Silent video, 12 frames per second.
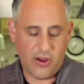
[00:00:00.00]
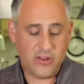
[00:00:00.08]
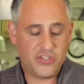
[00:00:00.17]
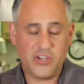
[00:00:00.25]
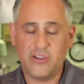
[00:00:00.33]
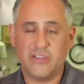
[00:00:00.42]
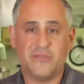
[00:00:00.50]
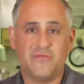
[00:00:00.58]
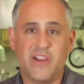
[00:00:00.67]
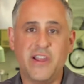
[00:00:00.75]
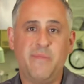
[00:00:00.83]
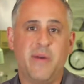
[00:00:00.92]
The artichoke
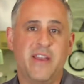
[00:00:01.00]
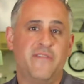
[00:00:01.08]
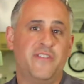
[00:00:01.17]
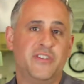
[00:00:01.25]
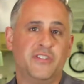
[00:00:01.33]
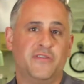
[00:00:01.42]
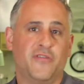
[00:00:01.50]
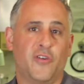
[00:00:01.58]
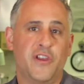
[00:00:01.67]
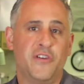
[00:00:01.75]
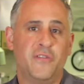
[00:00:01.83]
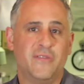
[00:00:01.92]
is very beneficial
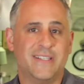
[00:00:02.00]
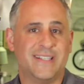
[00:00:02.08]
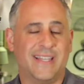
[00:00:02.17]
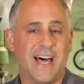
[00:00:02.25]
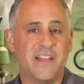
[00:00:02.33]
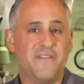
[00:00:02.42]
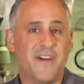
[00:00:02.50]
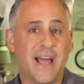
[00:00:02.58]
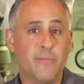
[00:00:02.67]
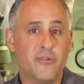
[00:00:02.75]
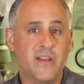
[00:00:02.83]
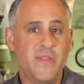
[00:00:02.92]
for you. There's a lot of
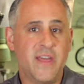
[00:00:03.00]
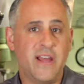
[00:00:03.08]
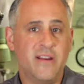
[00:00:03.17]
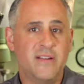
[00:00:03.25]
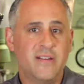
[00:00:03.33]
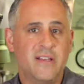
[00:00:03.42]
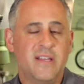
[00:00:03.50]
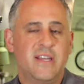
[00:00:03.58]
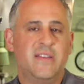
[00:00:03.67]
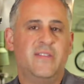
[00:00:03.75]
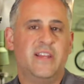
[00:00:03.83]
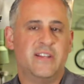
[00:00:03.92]
fiber in there.
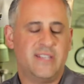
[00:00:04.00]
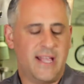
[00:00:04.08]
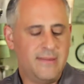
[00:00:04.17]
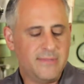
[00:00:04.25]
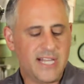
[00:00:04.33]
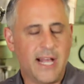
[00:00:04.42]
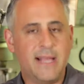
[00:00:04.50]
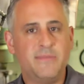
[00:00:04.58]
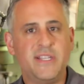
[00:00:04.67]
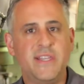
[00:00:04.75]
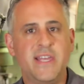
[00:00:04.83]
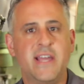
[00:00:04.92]
There's
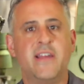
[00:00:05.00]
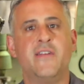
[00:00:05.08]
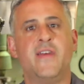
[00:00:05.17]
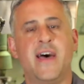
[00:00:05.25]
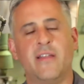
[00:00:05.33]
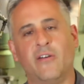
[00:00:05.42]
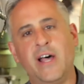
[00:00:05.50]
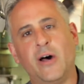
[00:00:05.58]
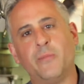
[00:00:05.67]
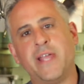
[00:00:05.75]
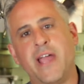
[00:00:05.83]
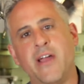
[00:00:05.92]
enzymes in there that'll
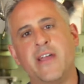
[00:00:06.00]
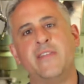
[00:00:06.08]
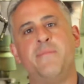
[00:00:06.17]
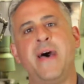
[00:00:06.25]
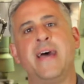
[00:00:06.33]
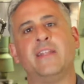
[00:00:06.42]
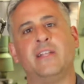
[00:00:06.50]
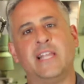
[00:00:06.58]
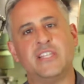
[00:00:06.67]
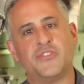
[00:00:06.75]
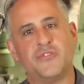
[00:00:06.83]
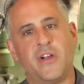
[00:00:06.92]
help carry the
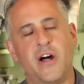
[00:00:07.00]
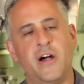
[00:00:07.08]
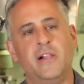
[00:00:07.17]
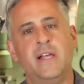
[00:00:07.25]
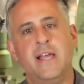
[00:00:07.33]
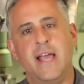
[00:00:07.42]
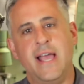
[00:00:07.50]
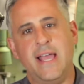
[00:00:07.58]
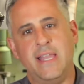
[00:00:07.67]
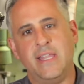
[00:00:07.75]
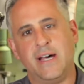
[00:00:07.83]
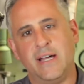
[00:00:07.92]
bad cholesterol
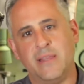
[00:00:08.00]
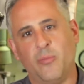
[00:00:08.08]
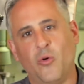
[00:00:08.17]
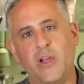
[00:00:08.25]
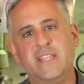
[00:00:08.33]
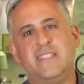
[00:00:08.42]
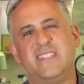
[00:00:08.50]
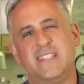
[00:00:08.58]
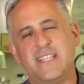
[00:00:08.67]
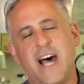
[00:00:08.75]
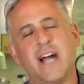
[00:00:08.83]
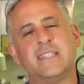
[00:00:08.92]
and uh, the
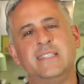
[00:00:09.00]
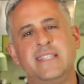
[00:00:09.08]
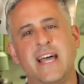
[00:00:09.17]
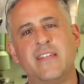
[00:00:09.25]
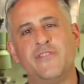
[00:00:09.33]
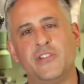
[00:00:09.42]
poisons and toxins